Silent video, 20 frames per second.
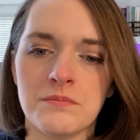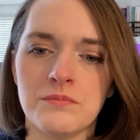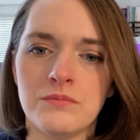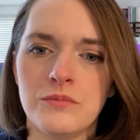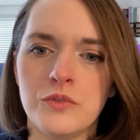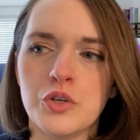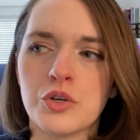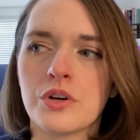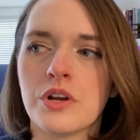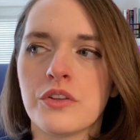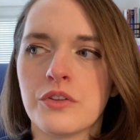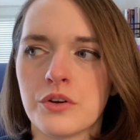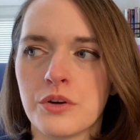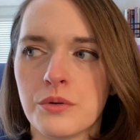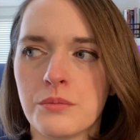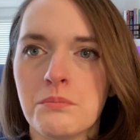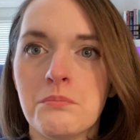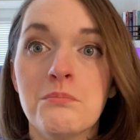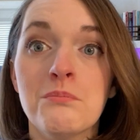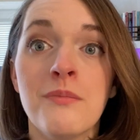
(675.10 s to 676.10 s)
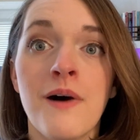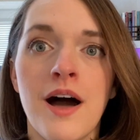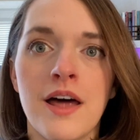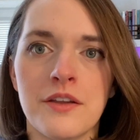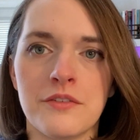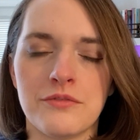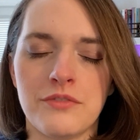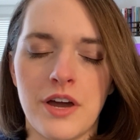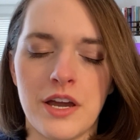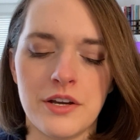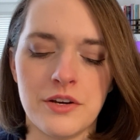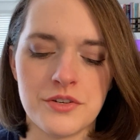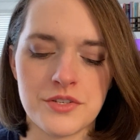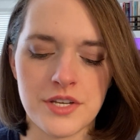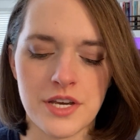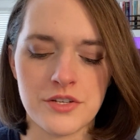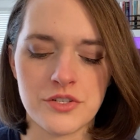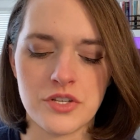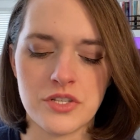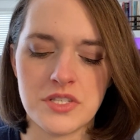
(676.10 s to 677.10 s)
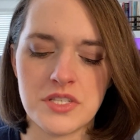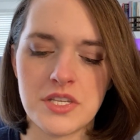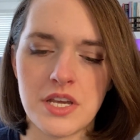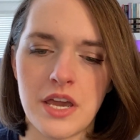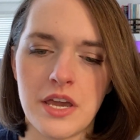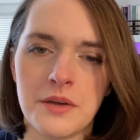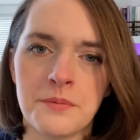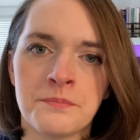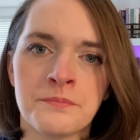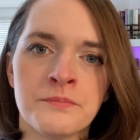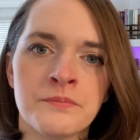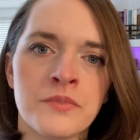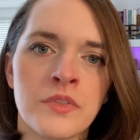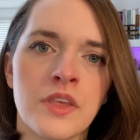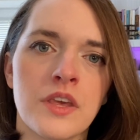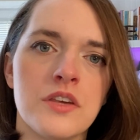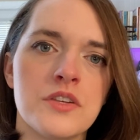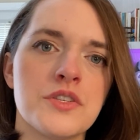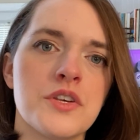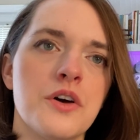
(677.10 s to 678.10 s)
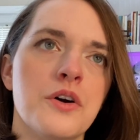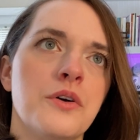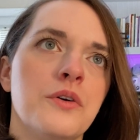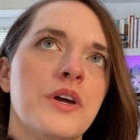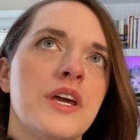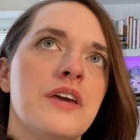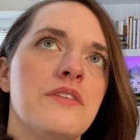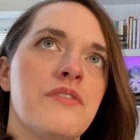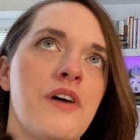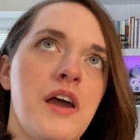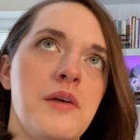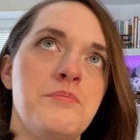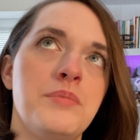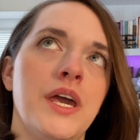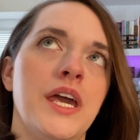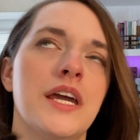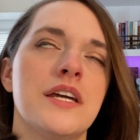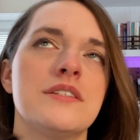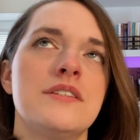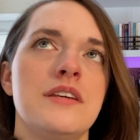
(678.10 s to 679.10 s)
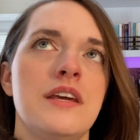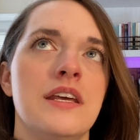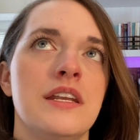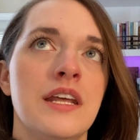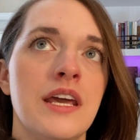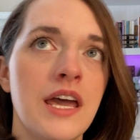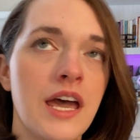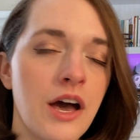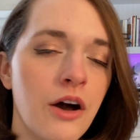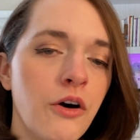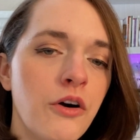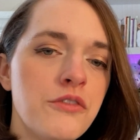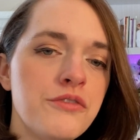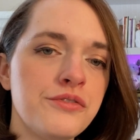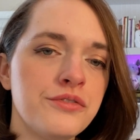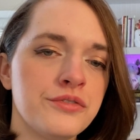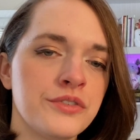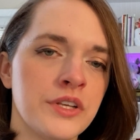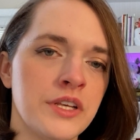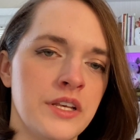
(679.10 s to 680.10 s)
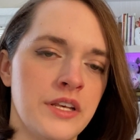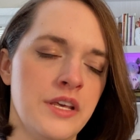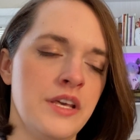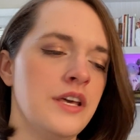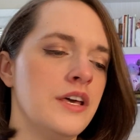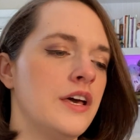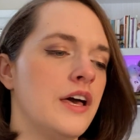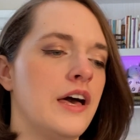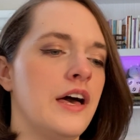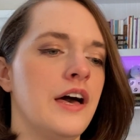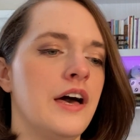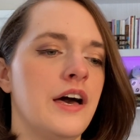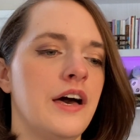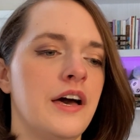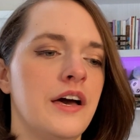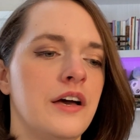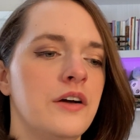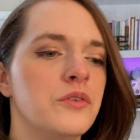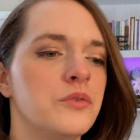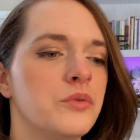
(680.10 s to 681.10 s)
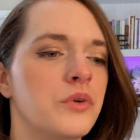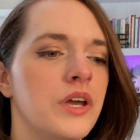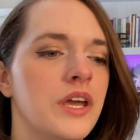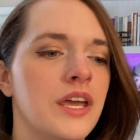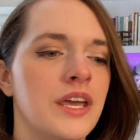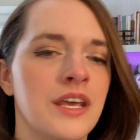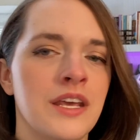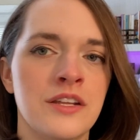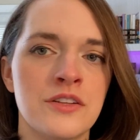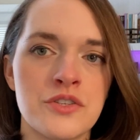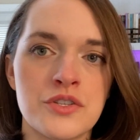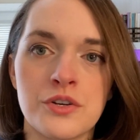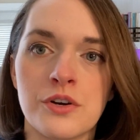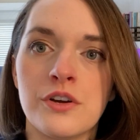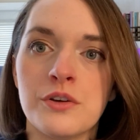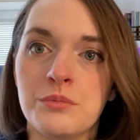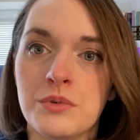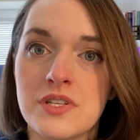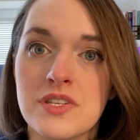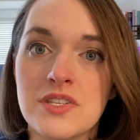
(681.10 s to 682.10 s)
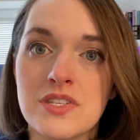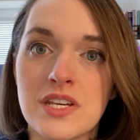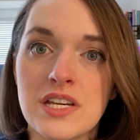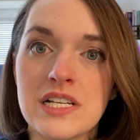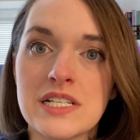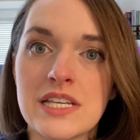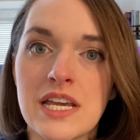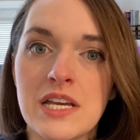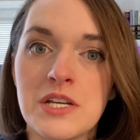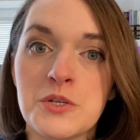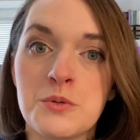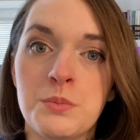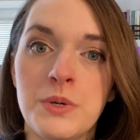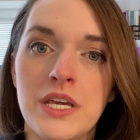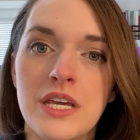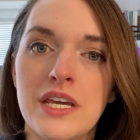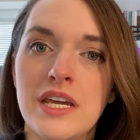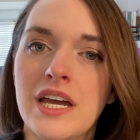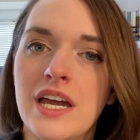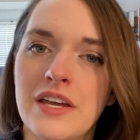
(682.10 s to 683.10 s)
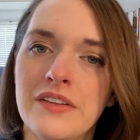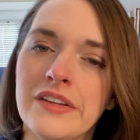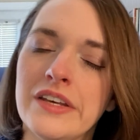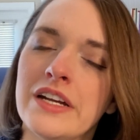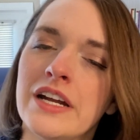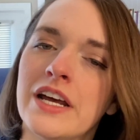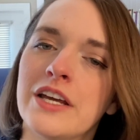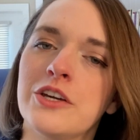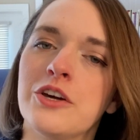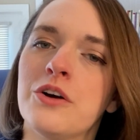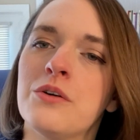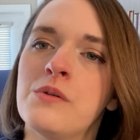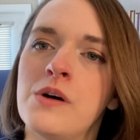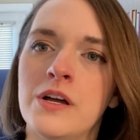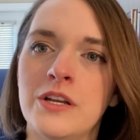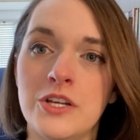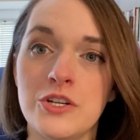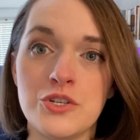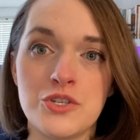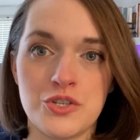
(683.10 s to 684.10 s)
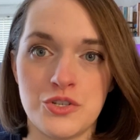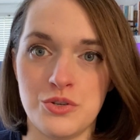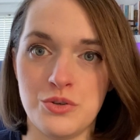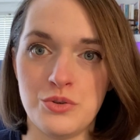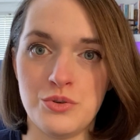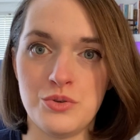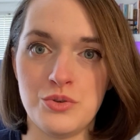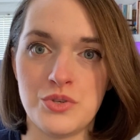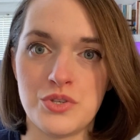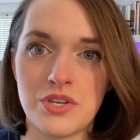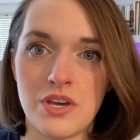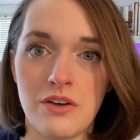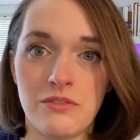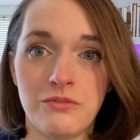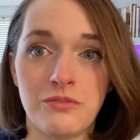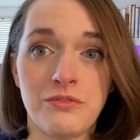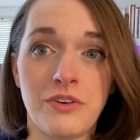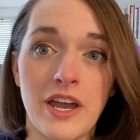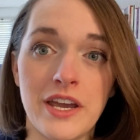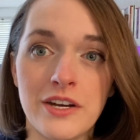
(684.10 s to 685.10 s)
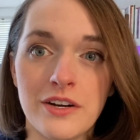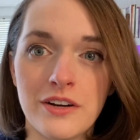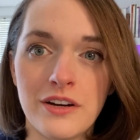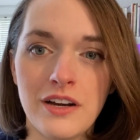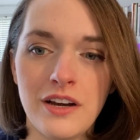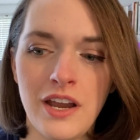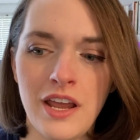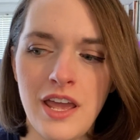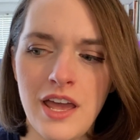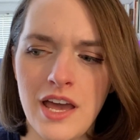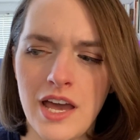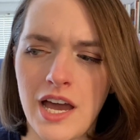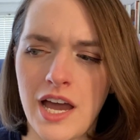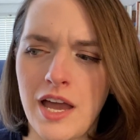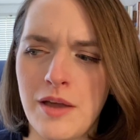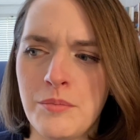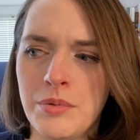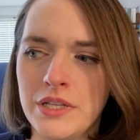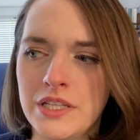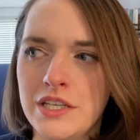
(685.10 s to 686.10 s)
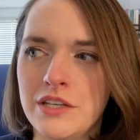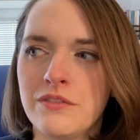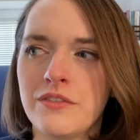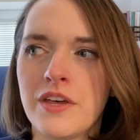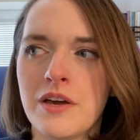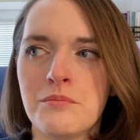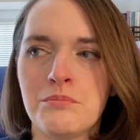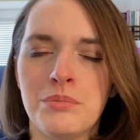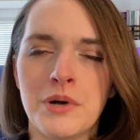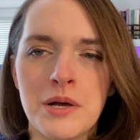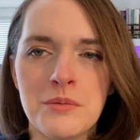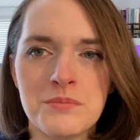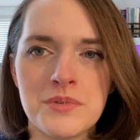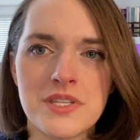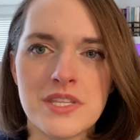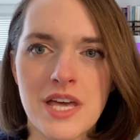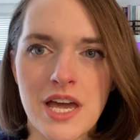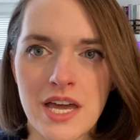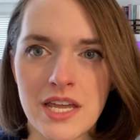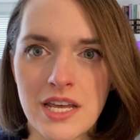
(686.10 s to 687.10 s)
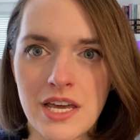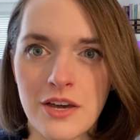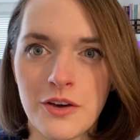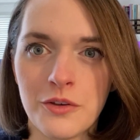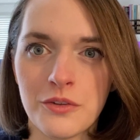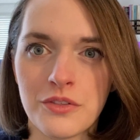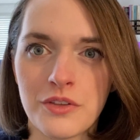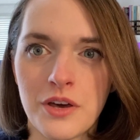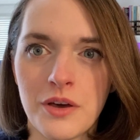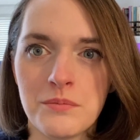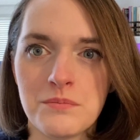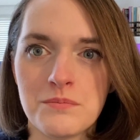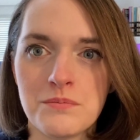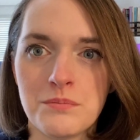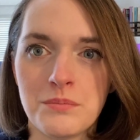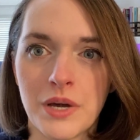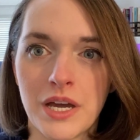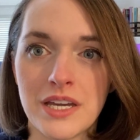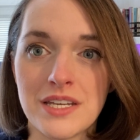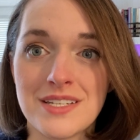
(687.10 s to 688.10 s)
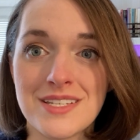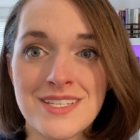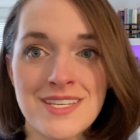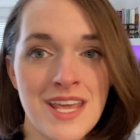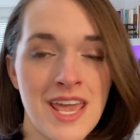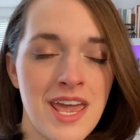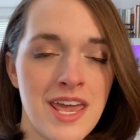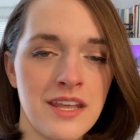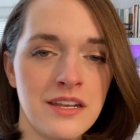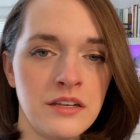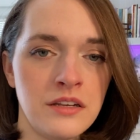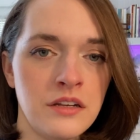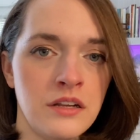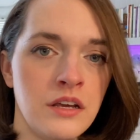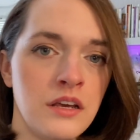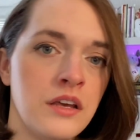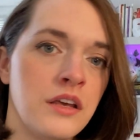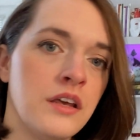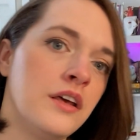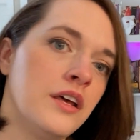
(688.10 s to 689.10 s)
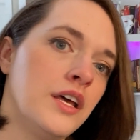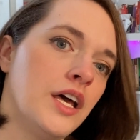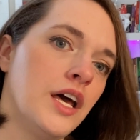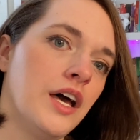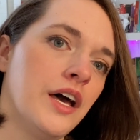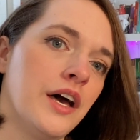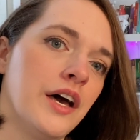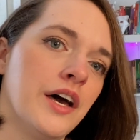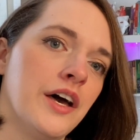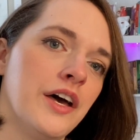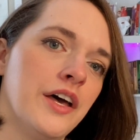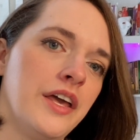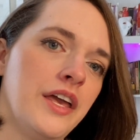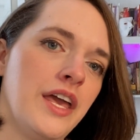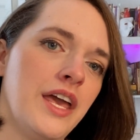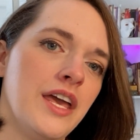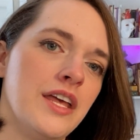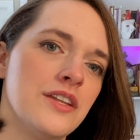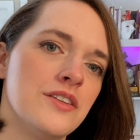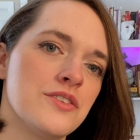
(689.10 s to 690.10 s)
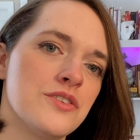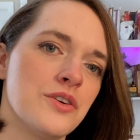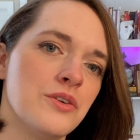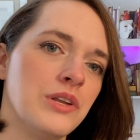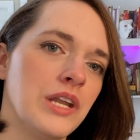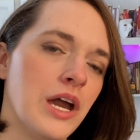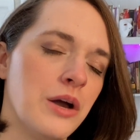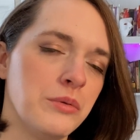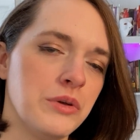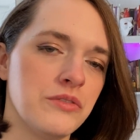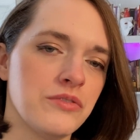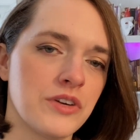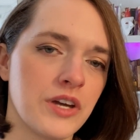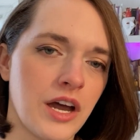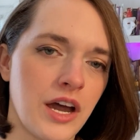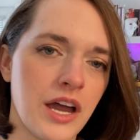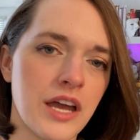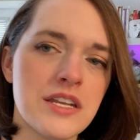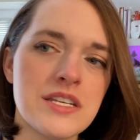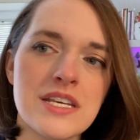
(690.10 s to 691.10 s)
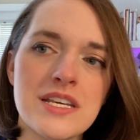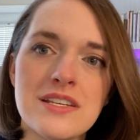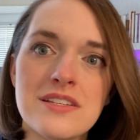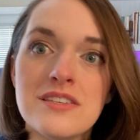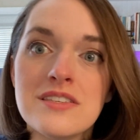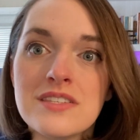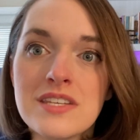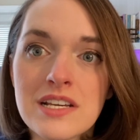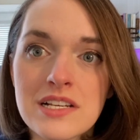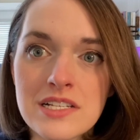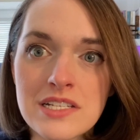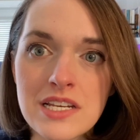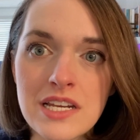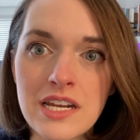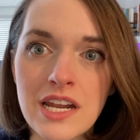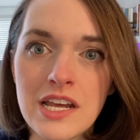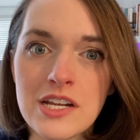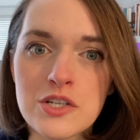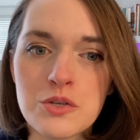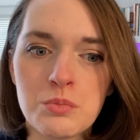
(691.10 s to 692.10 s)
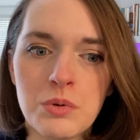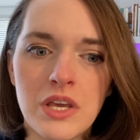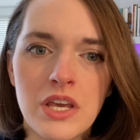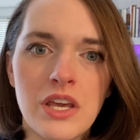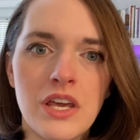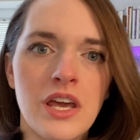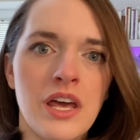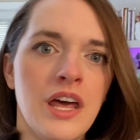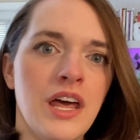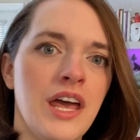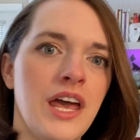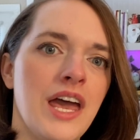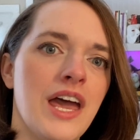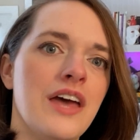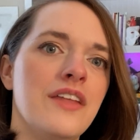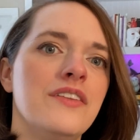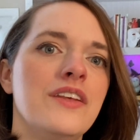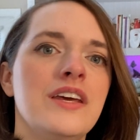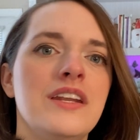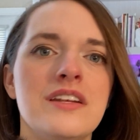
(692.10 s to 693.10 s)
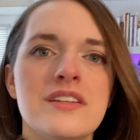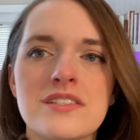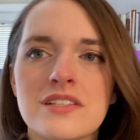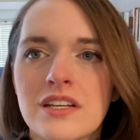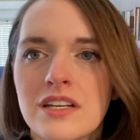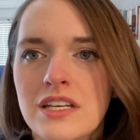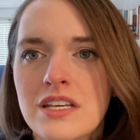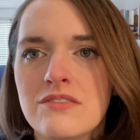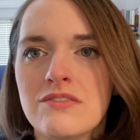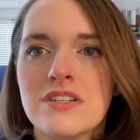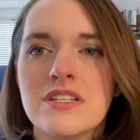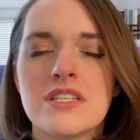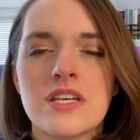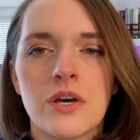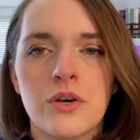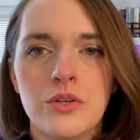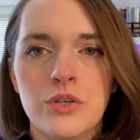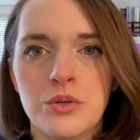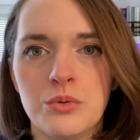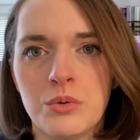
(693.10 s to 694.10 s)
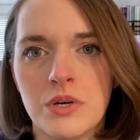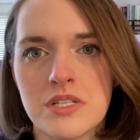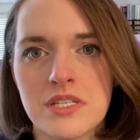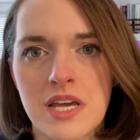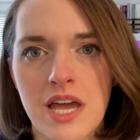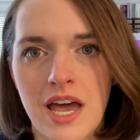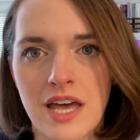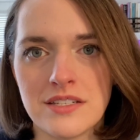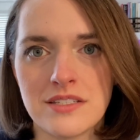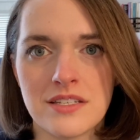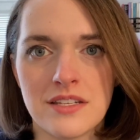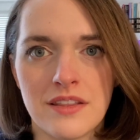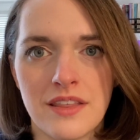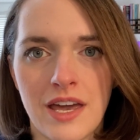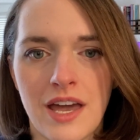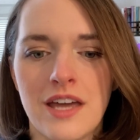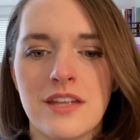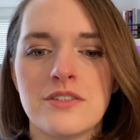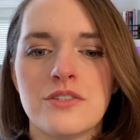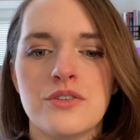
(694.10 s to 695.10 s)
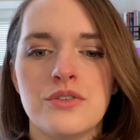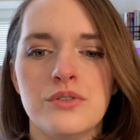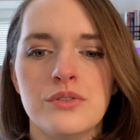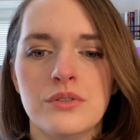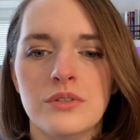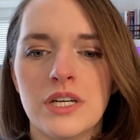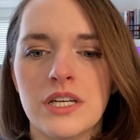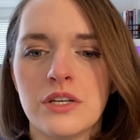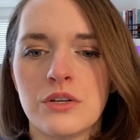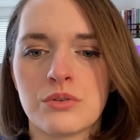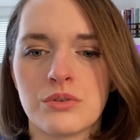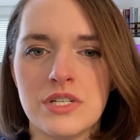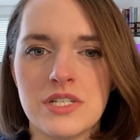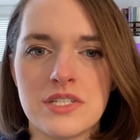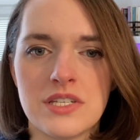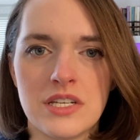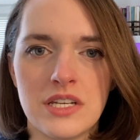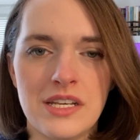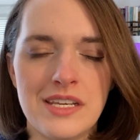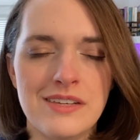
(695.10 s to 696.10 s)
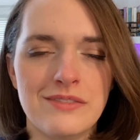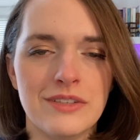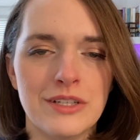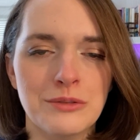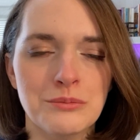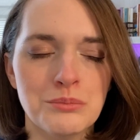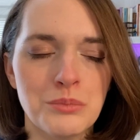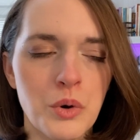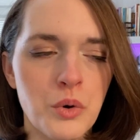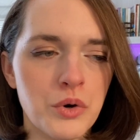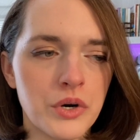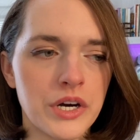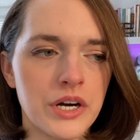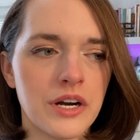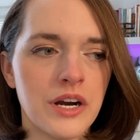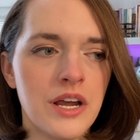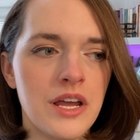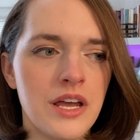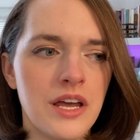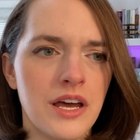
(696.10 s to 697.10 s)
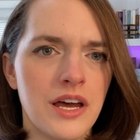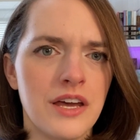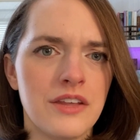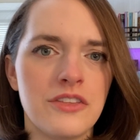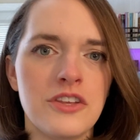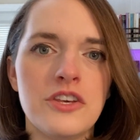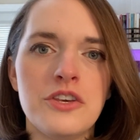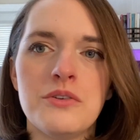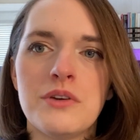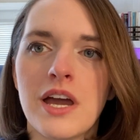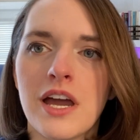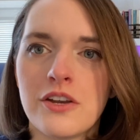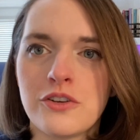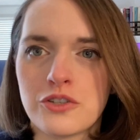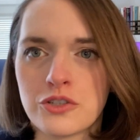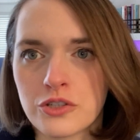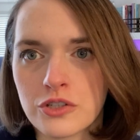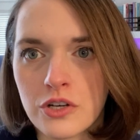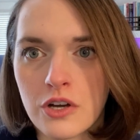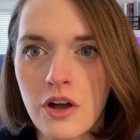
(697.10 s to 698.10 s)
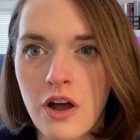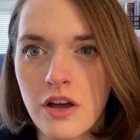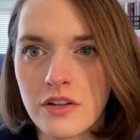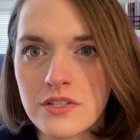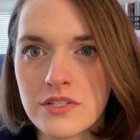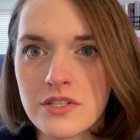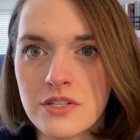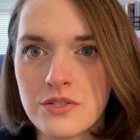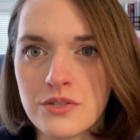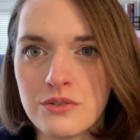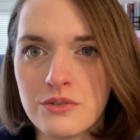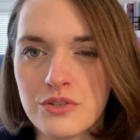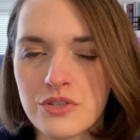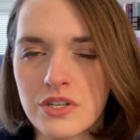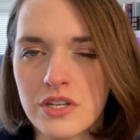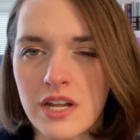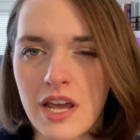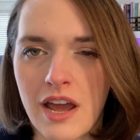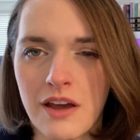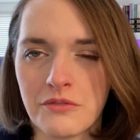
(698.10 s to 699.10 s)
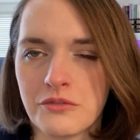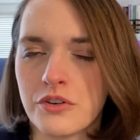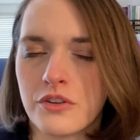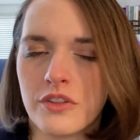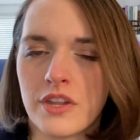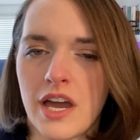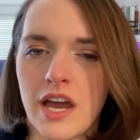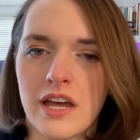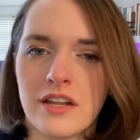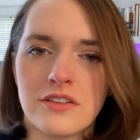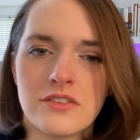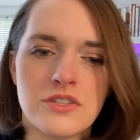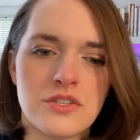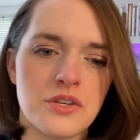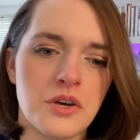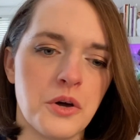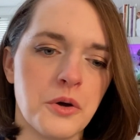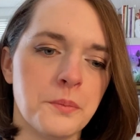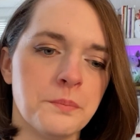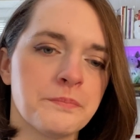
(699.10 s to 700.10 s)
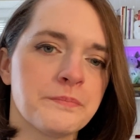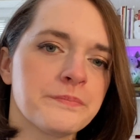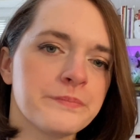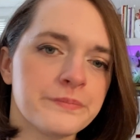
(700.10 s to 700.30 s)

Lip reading: your other modifiers, I should say. So if I picked an elf and started with 6 HP, and then I go on and choose a fighter, I believe that bumps that health up by 10. And so now we've got 16 HP, and then it's going to even tell you what to add to that to increase it even more. I think you add your constitution after that. So